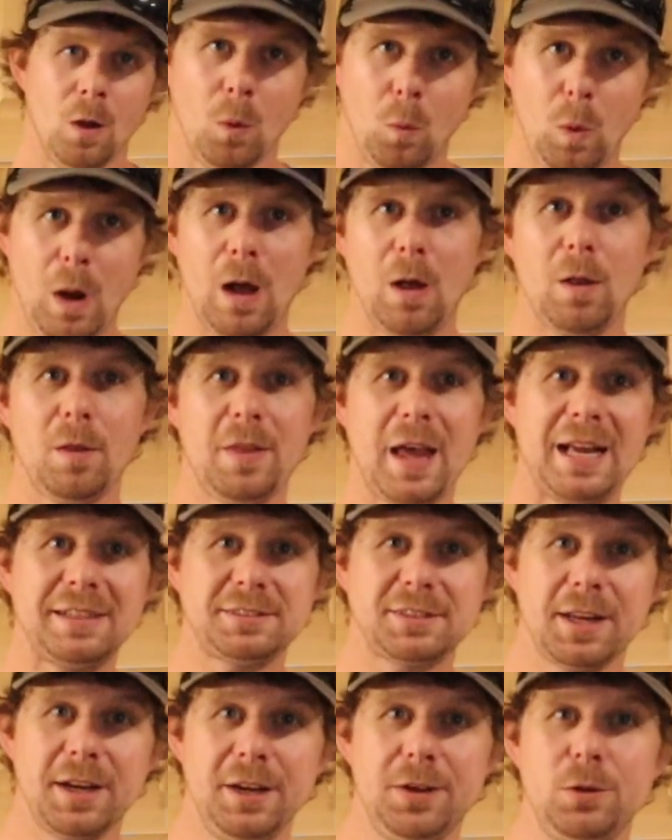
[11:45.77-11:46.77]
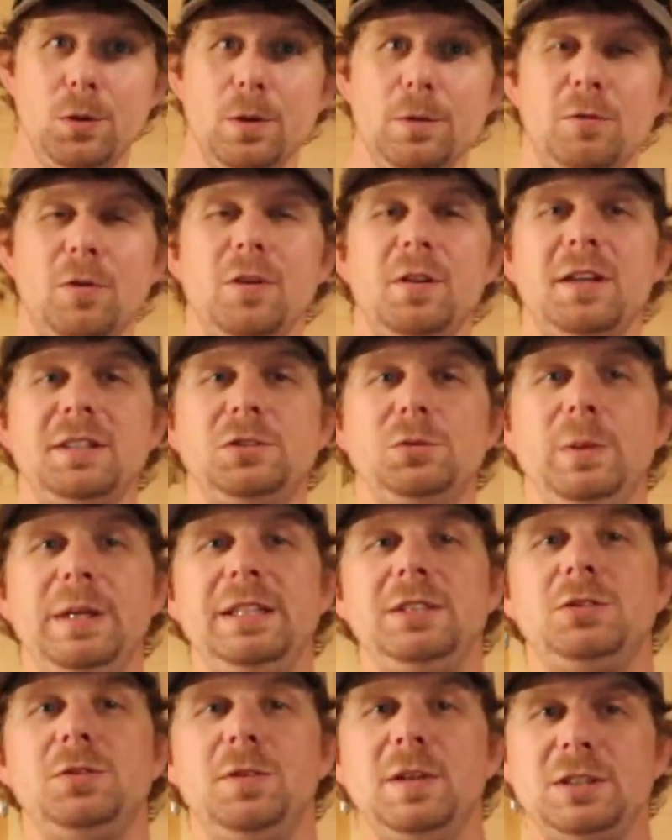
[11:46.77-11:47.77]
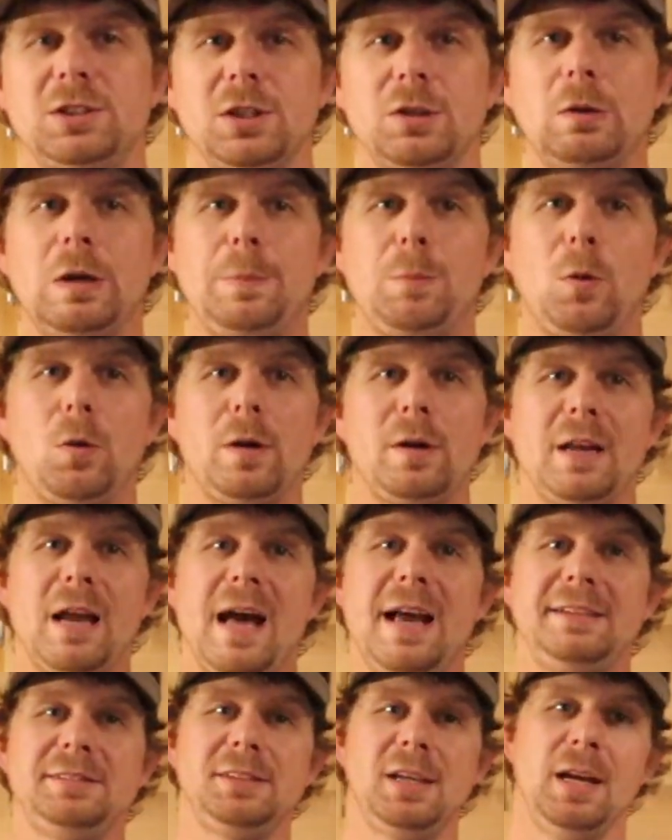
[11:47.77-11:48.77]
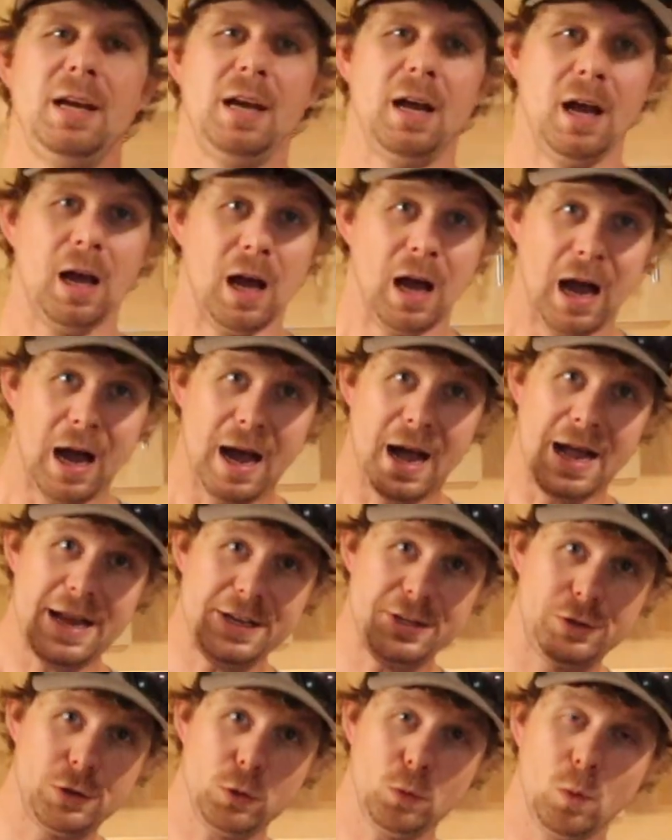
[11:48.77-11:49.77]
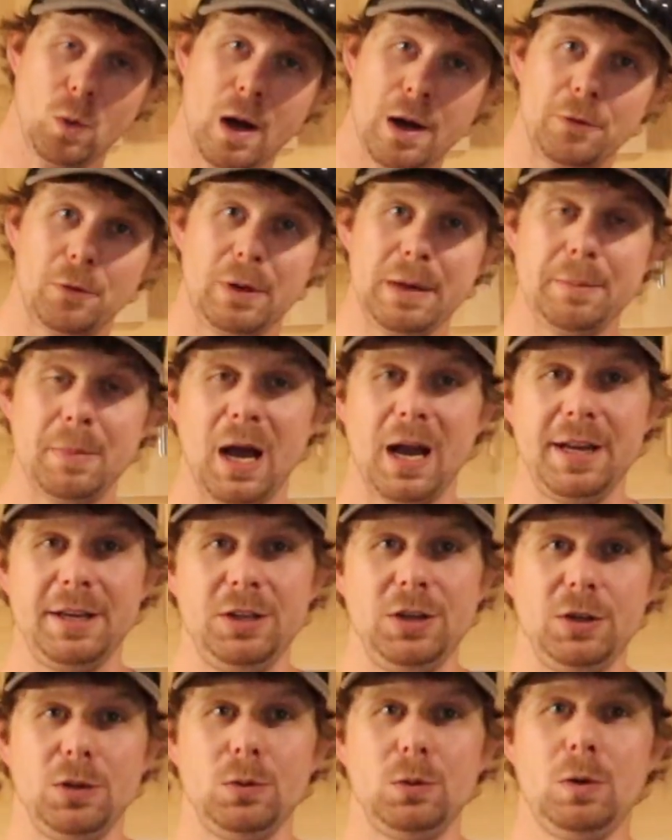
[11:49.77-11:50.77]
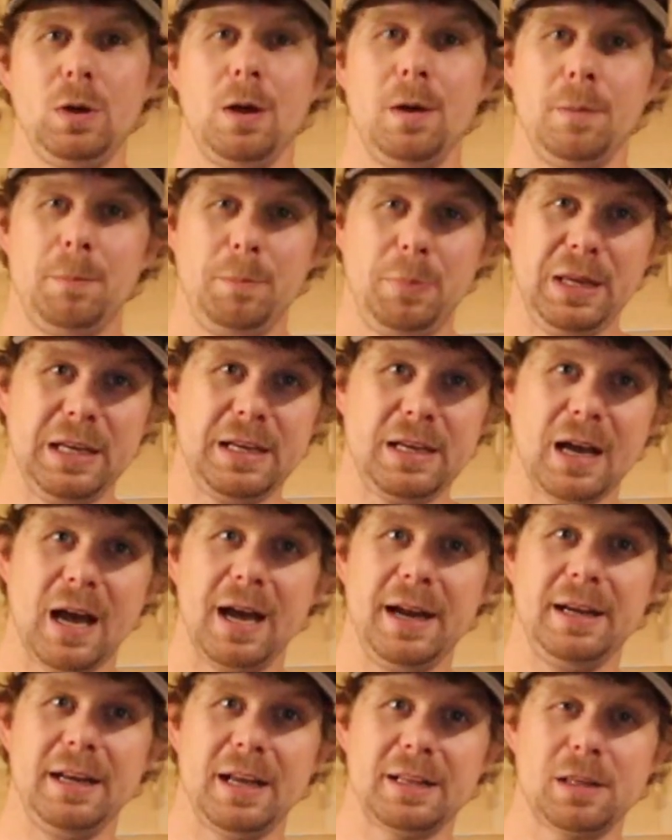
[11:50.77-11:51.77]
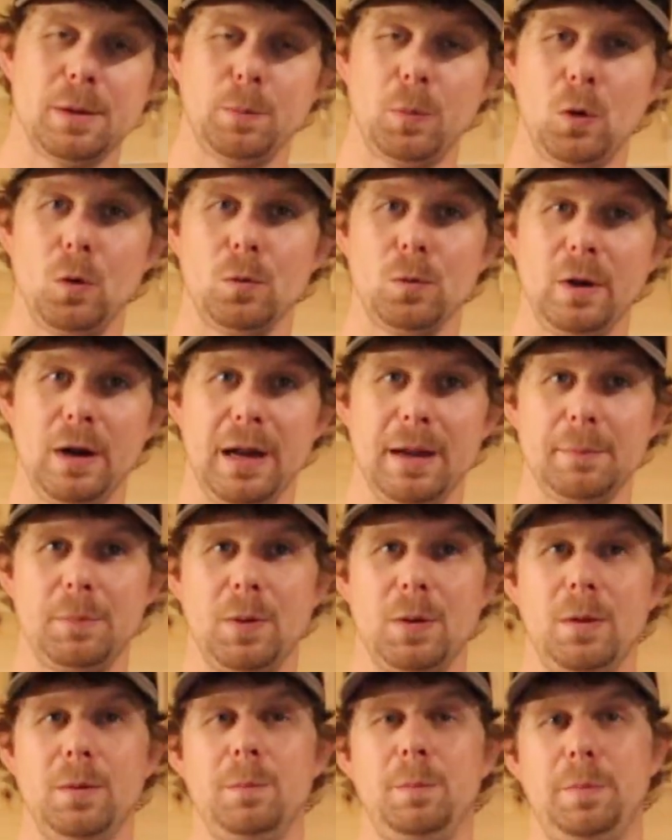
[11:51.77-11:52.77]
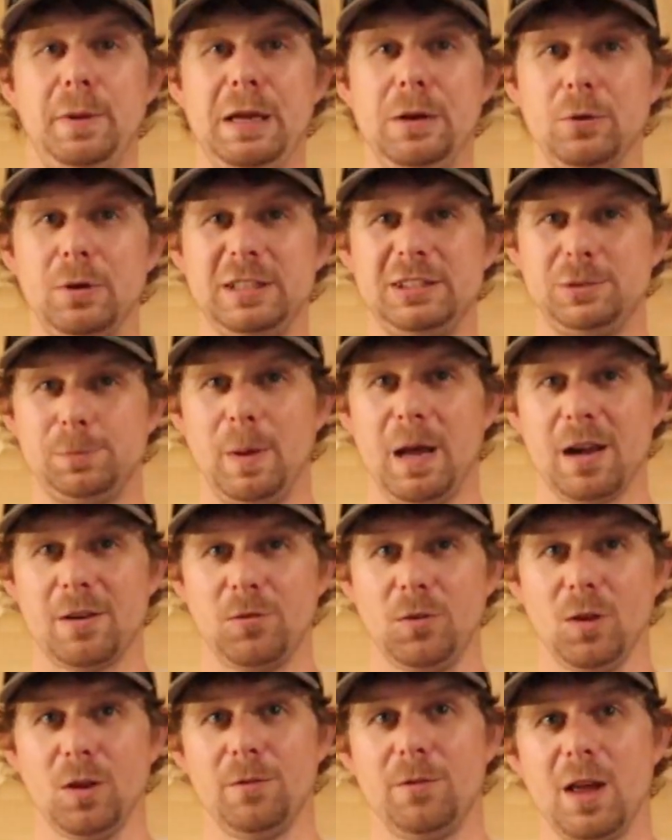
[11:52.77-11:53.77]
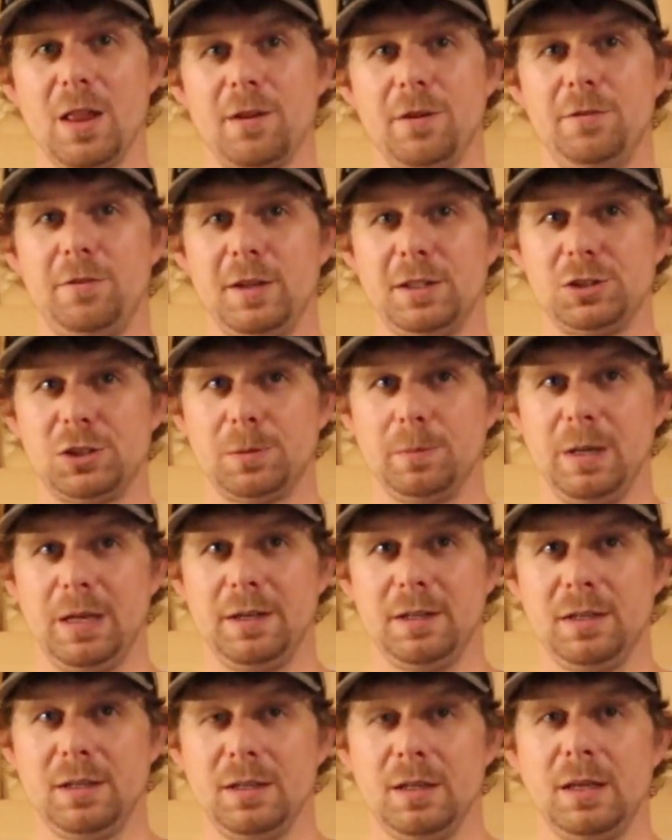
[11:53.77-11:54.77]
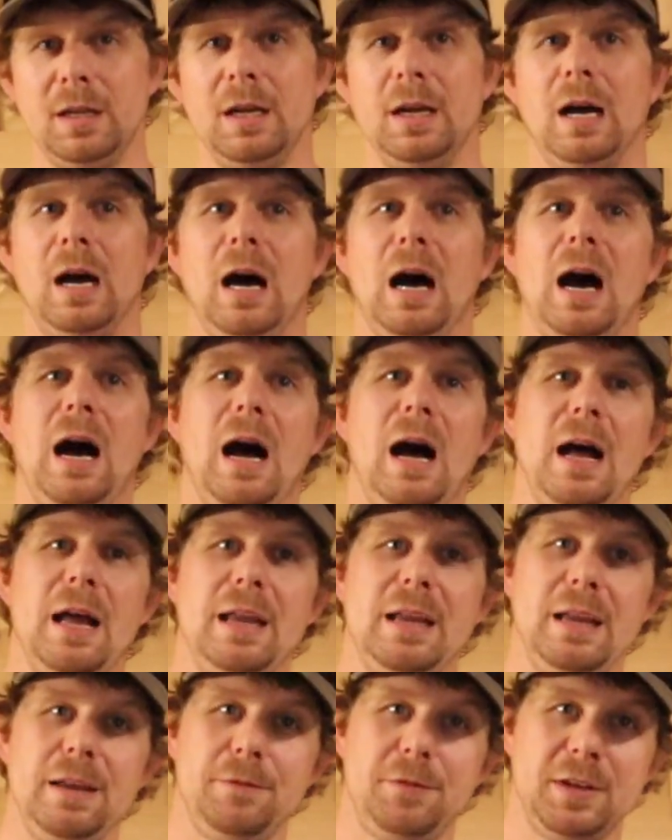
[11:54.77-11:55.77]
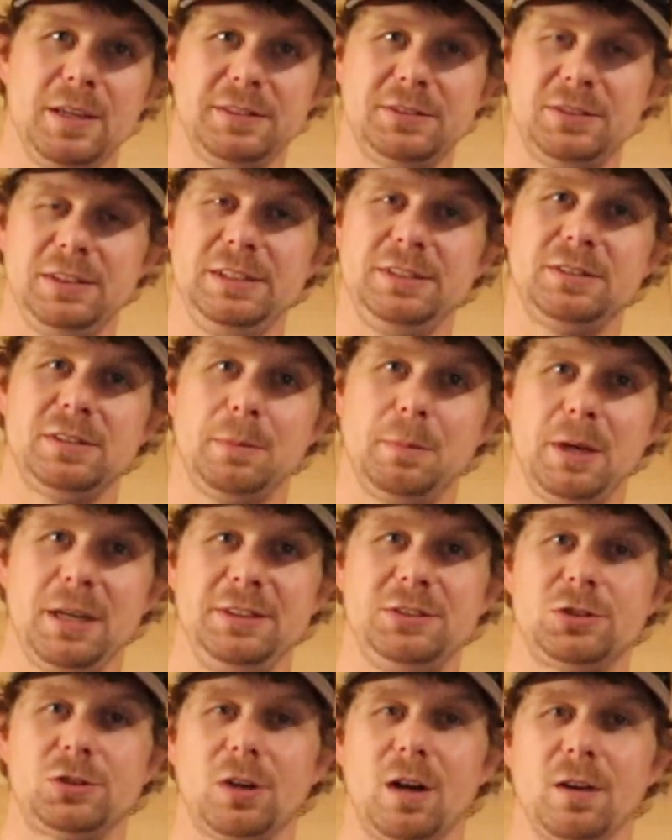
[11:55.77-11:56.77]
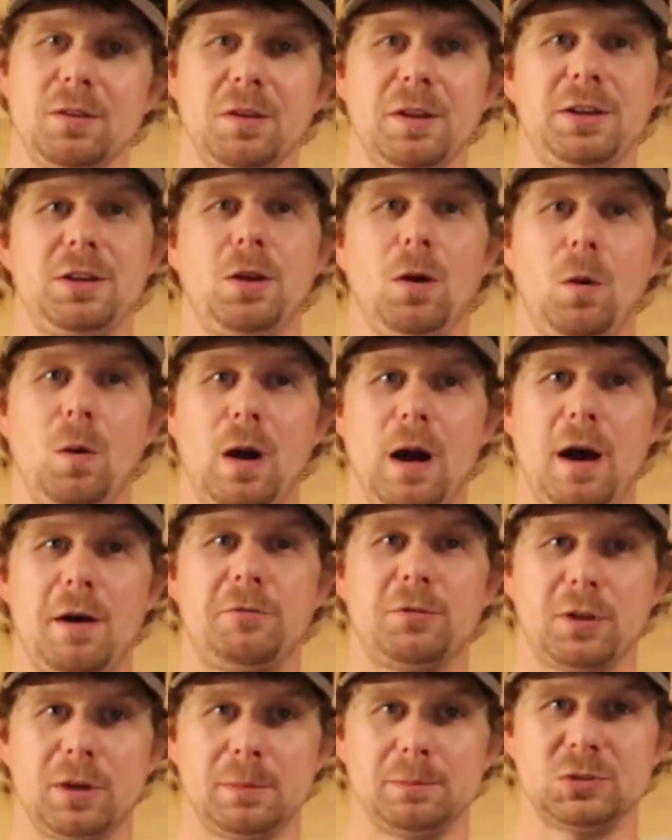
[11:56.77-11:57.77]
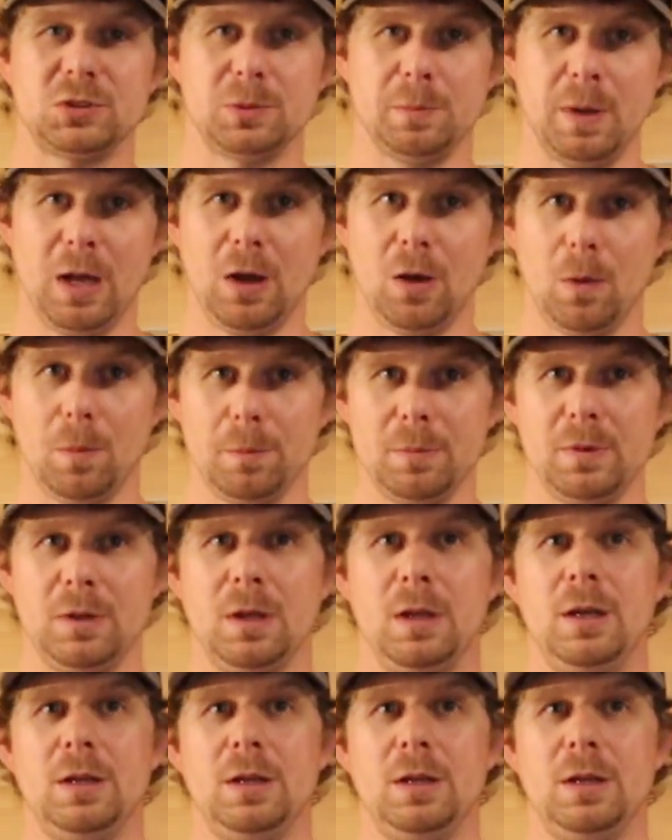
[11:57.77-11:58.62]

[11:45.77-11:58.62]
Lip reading: Well, that's going to do it for this week's fishing report, guys. I do want to remind you, be kind at the boat ramp. Be respectful of other fishermen. If you see somebody struggling, go offer them some help.